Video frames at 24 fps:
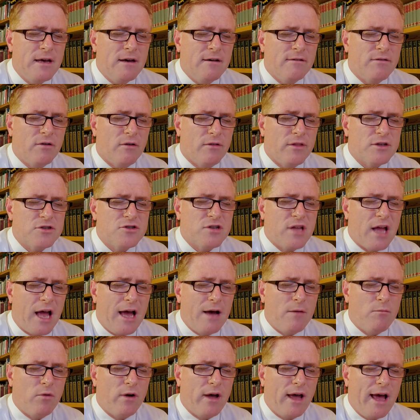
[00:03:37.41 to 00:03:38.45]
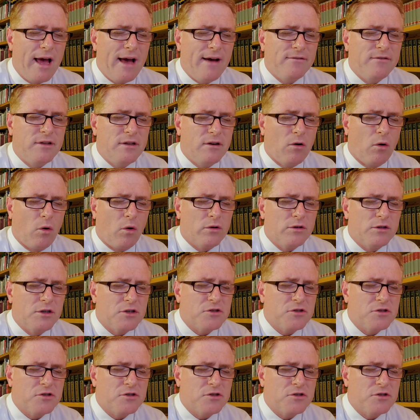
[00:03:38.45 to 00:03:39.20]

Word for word: for this time we have, Lord,